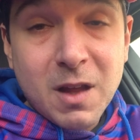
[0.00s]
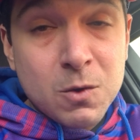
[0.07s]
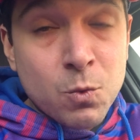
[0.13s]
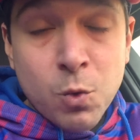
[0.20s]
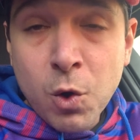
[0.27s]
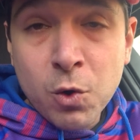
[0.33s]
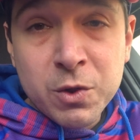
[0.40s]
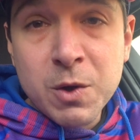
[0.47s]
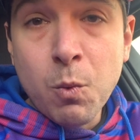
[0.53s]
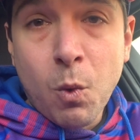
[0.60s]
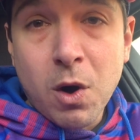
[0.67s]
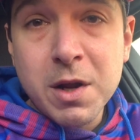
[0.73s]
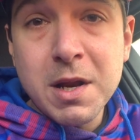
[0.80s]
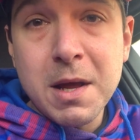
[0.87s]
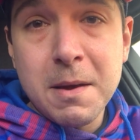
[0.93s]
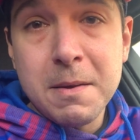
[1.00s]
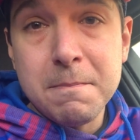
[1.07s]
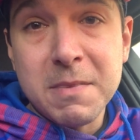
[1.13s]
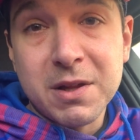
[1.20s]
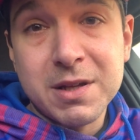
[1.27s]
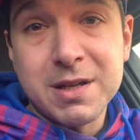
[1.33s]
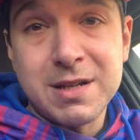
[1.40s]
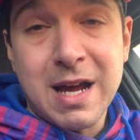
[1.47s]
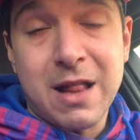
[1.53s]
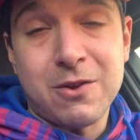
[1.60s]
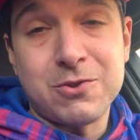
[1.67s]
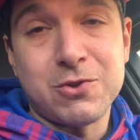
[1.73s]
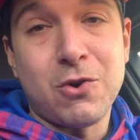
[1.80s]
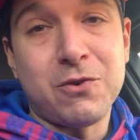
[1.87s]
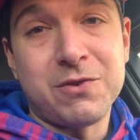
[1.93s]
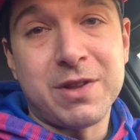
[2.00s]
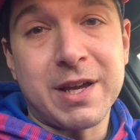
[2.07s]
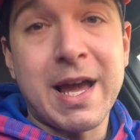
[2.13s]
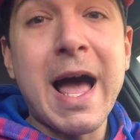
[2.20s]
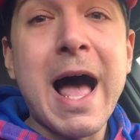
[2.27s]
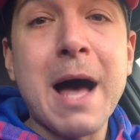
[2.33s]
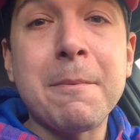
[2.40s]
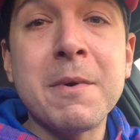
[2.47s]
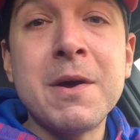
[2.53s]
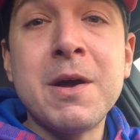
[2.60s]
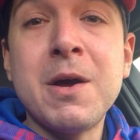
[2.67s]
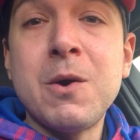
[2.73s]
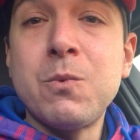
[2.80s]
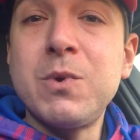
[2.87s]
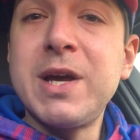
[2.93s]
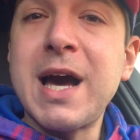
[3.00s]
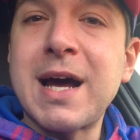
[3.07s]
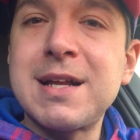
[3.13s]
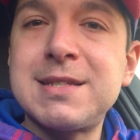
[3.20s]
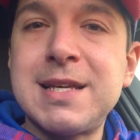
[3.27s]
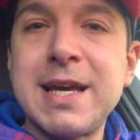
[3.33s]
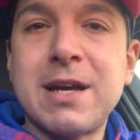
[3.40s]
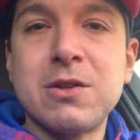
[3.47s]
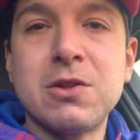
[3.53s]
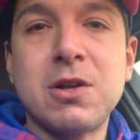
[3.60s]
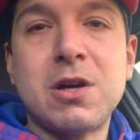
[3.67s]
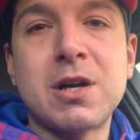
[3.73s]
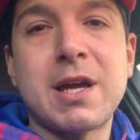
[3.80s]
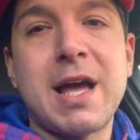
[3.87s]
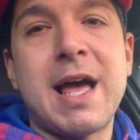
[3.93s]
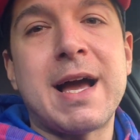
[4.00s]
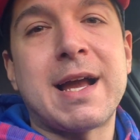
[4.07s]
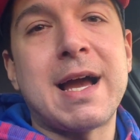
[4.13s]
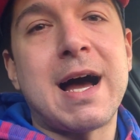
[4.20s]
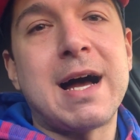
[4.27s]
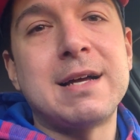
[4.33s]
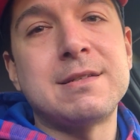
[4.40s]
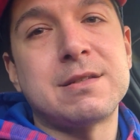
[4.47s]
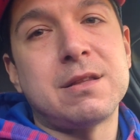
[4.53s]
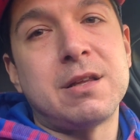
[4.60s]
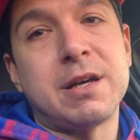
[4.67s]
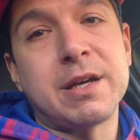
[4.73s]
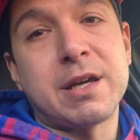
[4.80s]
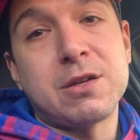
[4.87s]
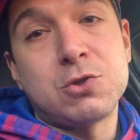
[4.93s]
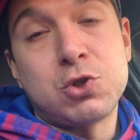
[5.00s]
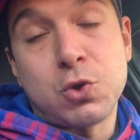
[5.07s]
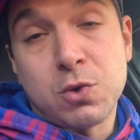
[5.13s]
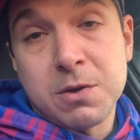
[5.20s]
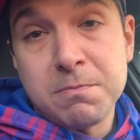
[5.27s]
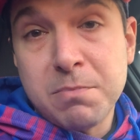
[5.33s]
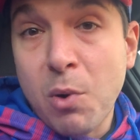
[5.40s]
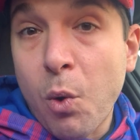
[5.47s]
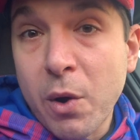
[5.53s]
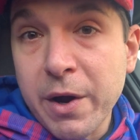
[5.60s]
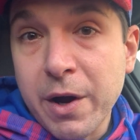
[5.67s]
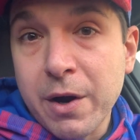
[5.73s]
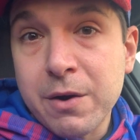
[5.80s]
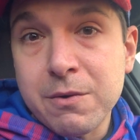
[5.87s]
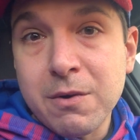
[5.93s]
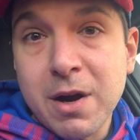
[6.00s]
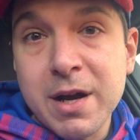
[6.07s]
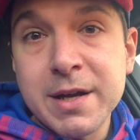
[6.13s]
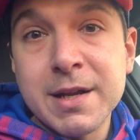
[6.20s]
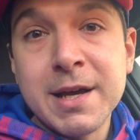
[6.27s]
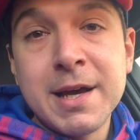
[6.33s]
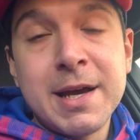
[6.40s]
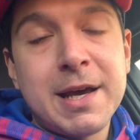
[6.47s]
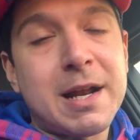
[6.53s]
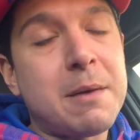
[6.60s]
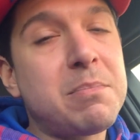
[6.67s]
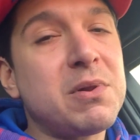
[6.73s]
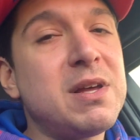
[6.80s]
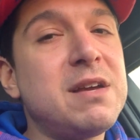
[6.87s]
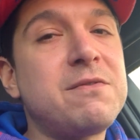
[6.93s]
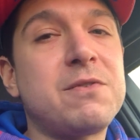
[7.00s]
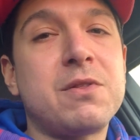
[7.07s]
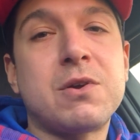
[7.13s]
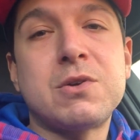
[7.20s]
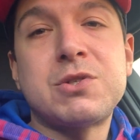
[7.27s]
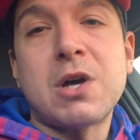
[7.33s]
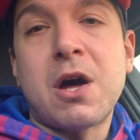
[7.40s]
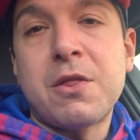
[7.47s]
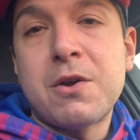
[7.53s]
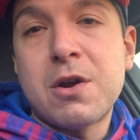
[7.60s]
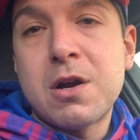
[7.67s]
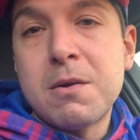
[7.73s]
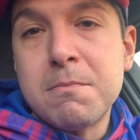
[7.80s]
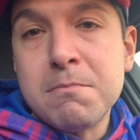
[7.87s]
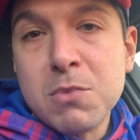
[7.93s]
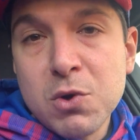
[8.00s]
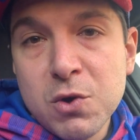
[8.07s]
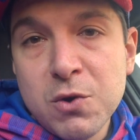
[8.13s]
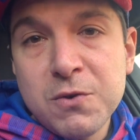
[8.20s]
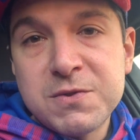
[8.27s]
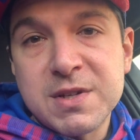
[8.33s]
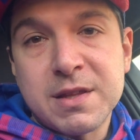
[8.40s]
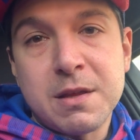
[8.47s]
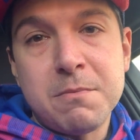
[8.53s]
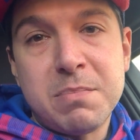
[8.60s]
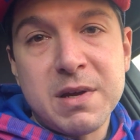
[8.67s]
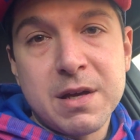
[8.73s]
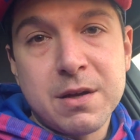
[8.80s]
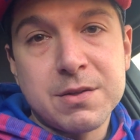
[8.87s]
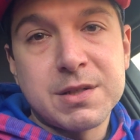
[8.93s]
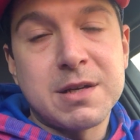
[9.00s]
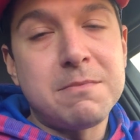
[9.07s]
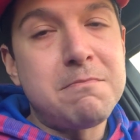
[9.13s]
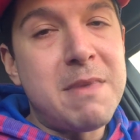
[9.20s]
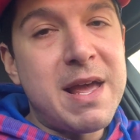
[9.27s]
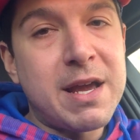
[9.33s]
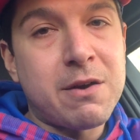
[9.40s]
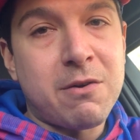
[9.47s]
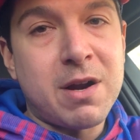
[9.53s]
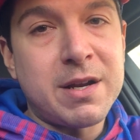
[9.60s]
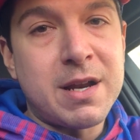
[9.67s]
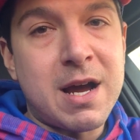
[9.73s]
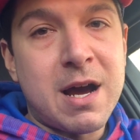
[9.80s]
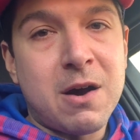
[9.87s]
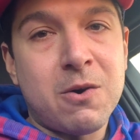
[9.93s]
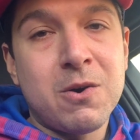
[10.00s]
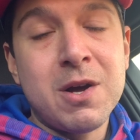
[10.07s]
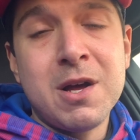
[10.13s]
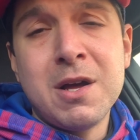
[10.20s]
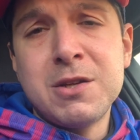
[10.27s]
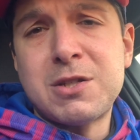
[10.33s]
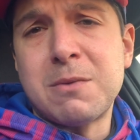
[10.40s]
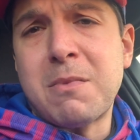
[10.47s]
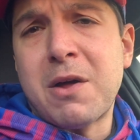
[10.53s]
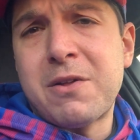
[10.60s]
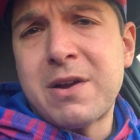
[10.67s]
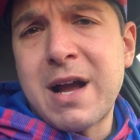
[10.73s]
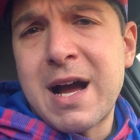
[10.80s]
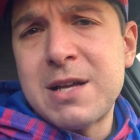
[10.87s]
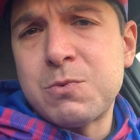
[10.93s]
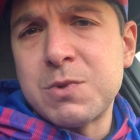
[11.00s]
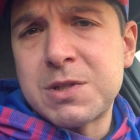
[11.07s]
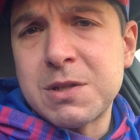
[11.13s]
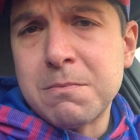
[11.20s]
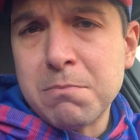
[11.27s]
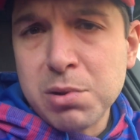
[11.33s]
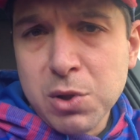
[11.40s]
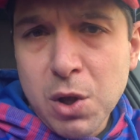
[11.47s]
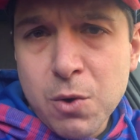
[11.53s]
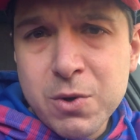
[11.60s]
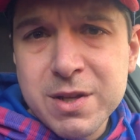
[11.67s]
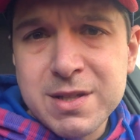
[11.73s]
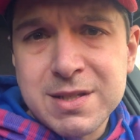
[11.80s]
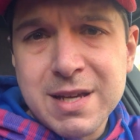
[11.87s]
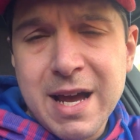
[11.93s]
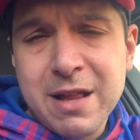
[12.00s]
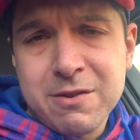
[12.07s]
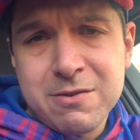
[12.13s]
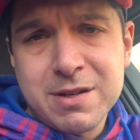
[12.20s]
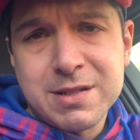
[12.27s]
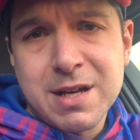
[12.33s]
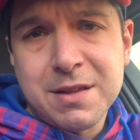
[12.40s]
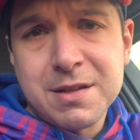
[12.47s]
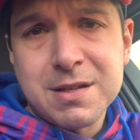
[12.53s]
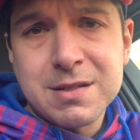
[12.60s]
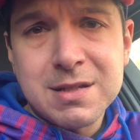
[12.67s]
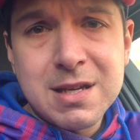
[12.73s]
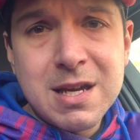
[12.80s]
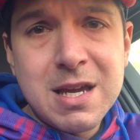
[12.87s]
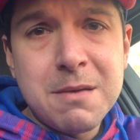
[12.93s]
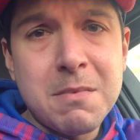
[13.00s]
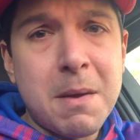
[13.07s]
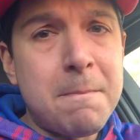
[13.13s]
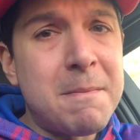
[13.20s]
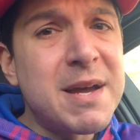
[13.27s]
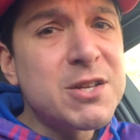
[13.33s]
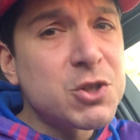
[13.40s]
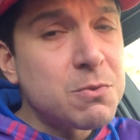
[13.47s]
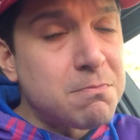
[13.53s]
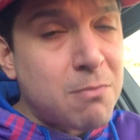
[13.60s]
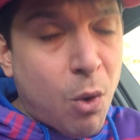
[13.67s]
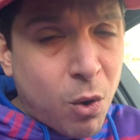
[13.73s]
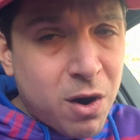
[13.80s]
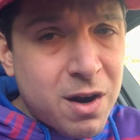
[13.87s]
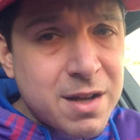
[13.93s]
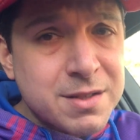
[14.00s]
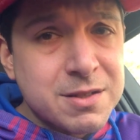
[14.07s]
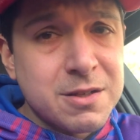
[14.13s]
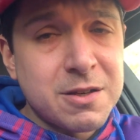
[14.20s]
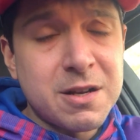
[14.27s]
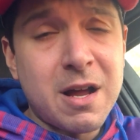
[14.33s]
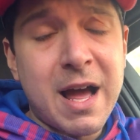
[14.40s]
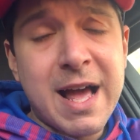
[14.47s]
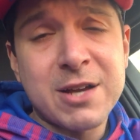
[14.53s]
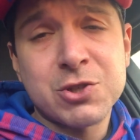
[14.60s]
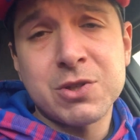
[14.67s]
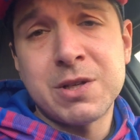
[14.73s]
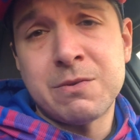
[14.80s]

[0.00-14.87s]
we're only $1 million over the cap. We got to take a look at guys like Jordan Poyer, right? And I believe there's other moves that the Bills can make right now. Some other guys with some bloated salaries on this team. Mitch Morris could actually